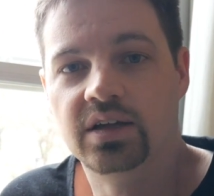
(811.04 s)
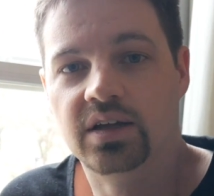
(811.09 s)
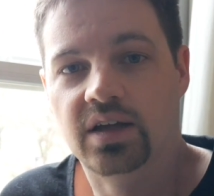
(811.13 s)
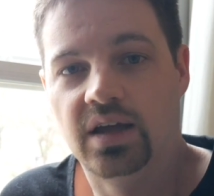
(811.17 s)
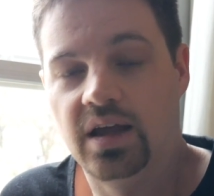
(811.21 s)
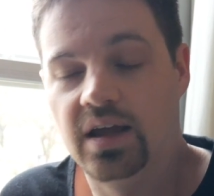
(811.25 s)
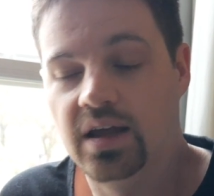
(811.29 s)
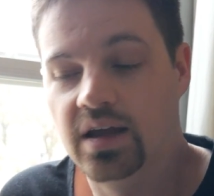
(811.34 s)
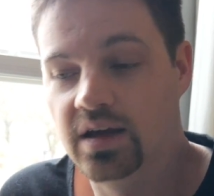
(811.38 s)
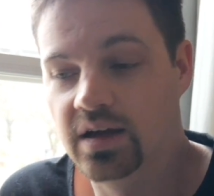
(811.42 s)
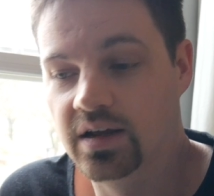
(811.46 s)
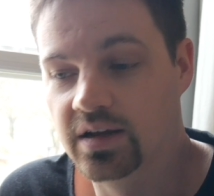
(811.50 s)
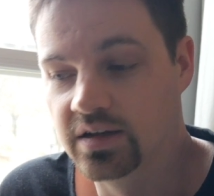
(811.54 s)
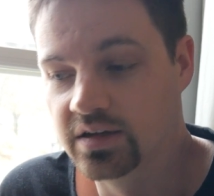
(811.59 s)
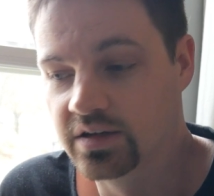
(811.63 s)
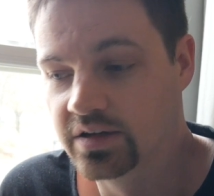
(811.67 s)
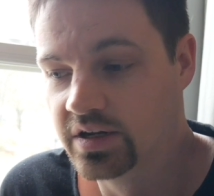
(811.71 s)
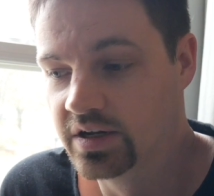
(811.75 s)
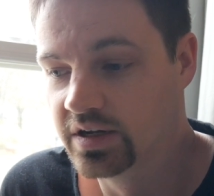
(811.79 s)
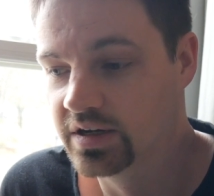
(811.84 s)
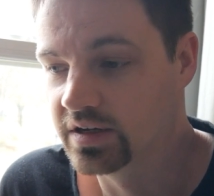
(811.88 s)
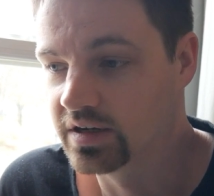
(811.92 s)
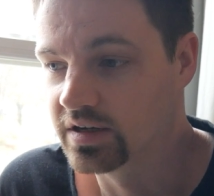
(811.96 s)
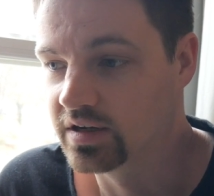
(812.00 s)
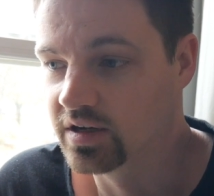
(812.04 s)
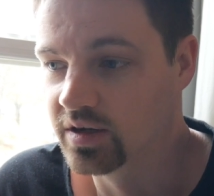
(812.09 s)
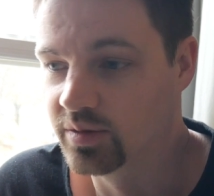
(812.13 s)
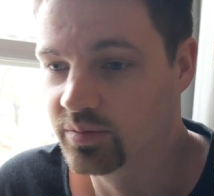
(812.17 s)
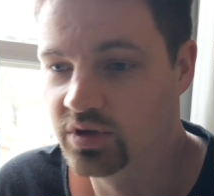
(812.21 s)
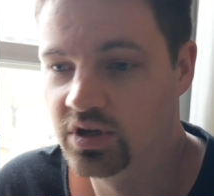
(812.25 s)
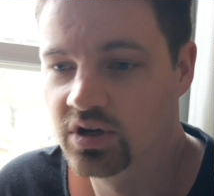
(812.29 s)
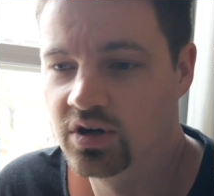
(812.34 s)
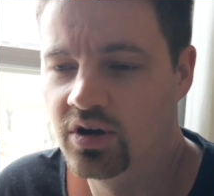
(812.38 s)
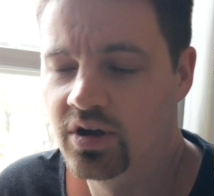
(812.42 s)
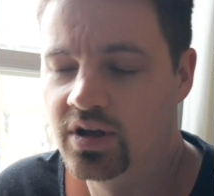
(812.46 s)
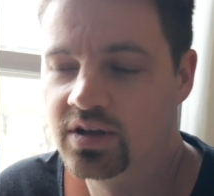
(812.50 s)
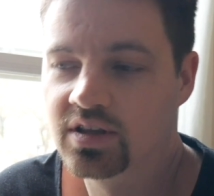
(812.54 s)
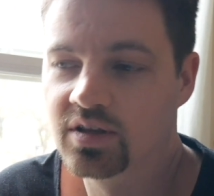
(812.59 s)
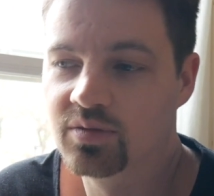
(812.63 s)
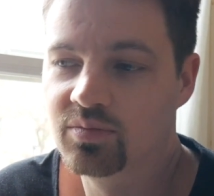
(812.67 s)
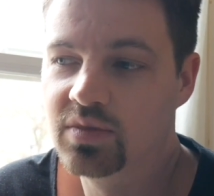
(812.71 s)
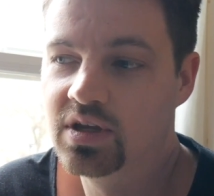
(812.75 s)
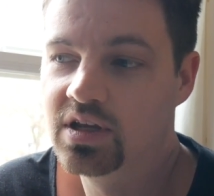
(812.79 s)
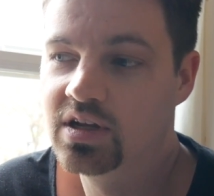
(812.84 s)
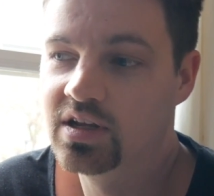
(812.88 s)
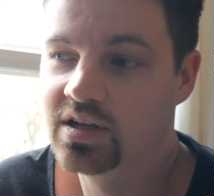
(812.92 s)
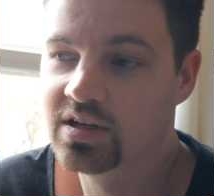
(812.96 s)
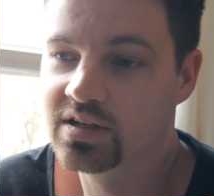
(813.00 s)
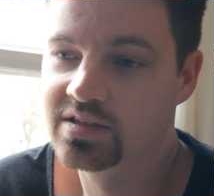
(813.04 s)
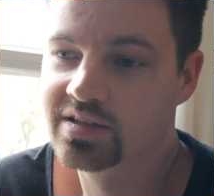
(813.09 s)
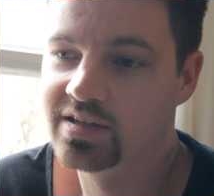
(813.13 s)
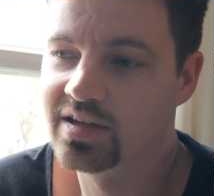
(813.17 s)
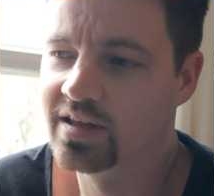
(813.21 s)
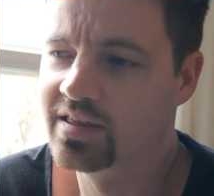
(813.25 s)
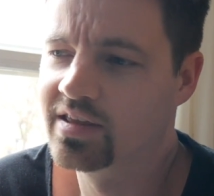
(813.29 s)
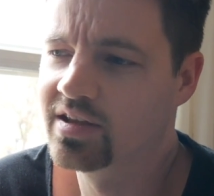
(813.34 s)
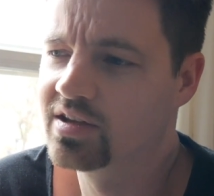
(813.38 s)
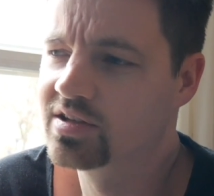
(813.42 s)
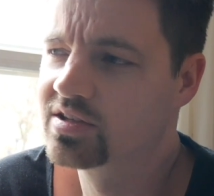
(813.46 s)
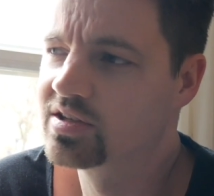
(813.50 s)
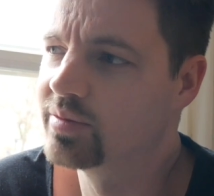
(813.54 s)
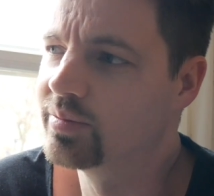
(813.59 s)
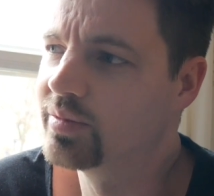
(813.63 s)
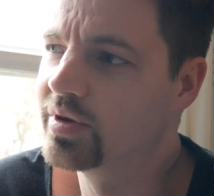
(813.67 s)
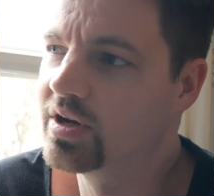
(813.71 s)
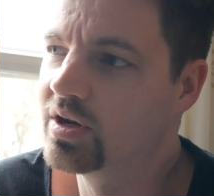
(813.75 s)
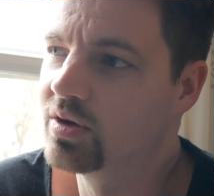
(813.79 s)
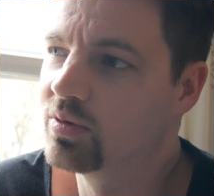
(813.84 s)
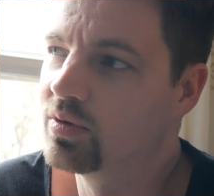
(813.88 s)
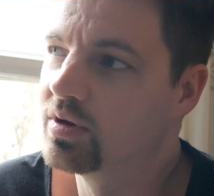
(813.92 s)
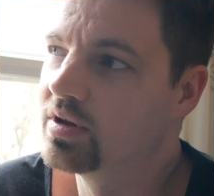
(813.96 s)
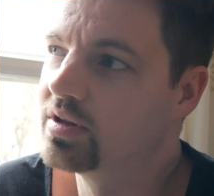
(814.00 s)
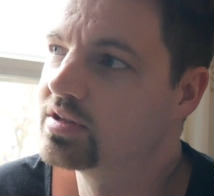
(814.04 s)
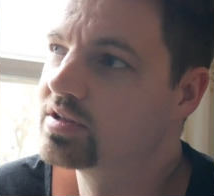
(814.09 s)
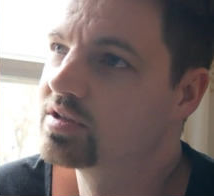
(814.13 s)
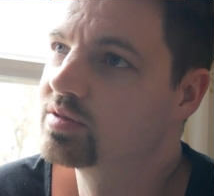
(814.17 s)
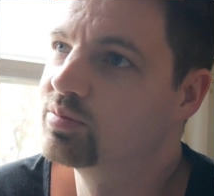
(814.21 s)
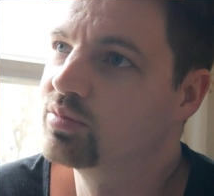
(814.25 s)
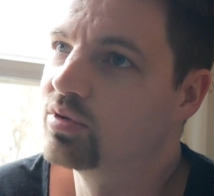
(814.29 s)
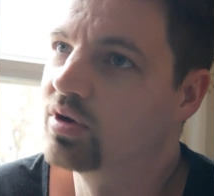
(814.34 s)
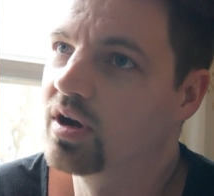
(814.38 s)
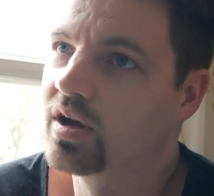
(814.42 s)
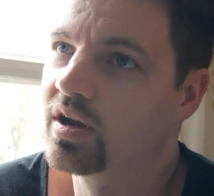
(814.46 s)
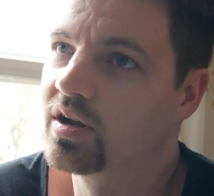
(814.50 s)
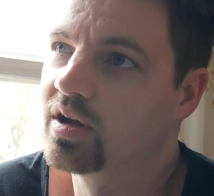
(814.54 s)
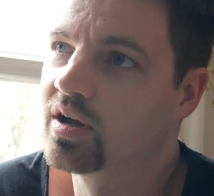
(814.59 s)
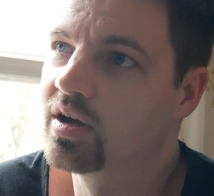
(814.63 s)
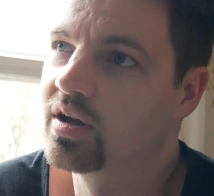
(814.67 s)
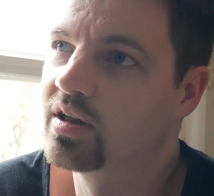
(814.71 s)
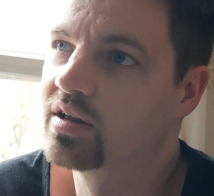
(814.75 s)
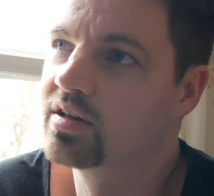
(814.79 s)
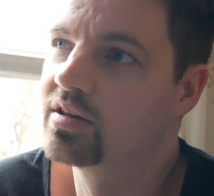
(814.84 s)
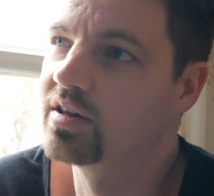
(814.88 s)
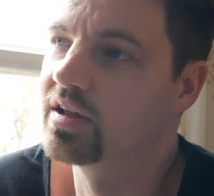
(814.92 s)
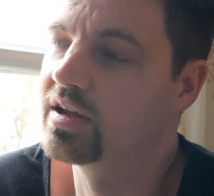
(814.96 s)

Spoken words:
And you know, at the meetings, I think somebody once brought up,